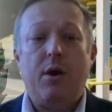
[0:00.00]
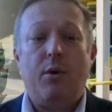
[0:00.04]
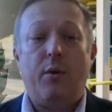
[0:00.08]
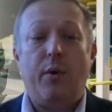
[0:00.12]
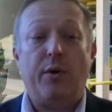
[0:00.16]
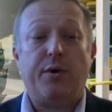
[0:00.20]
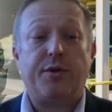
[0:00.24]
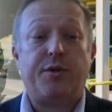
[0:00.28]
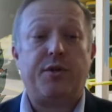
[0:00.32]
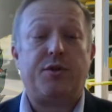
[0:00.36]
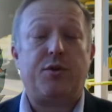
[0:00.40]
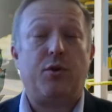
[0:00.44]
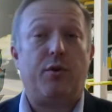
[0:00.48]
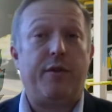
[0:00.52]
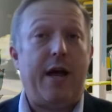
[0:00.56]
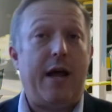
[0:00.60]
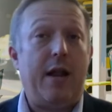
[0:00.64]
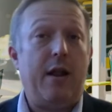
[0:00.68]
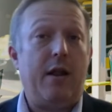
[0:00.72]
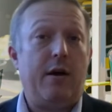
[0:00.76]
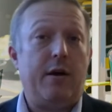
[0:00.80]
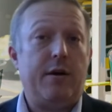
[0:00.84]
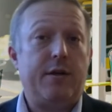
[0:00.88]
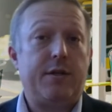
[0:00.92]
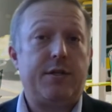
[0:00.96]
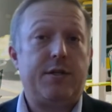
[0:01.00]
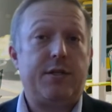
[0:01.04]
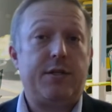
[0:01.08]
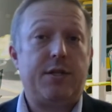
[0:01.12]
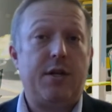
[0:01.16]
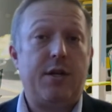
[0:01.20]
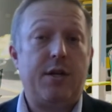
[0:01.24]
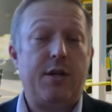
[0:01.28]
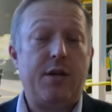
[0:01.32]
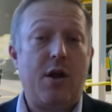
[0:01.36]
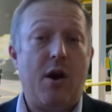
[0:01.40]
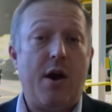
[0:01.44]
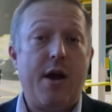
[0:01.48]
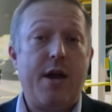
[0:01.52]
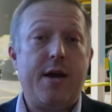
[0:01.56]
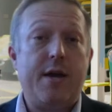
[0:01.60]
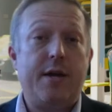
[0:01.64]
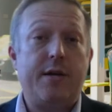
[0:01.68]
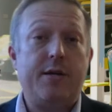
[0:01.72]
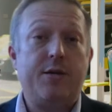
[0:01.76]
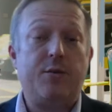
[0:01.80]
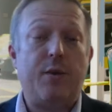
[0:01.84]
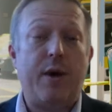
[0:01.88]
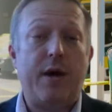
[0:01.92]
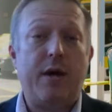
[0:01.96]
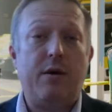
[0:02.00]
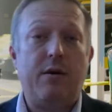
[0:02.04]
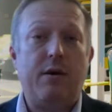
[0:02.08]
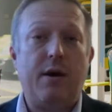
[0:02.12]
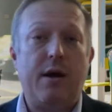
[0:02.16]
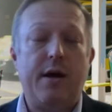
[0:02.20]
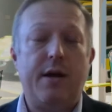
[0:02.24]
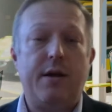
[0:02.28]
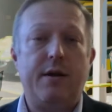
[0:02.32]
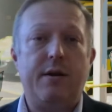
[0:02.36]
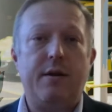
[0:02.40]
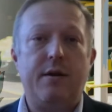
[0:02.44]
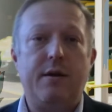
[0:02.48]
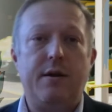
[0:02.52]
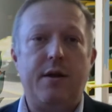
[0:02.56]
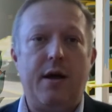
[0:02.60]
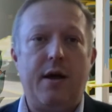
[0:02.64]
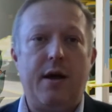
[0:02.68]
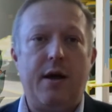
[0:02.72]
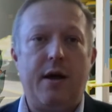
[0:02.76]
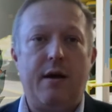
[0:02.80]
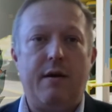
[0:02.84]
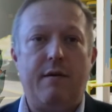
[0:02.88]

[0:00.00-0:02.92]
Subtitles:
We also saw that last night as well, and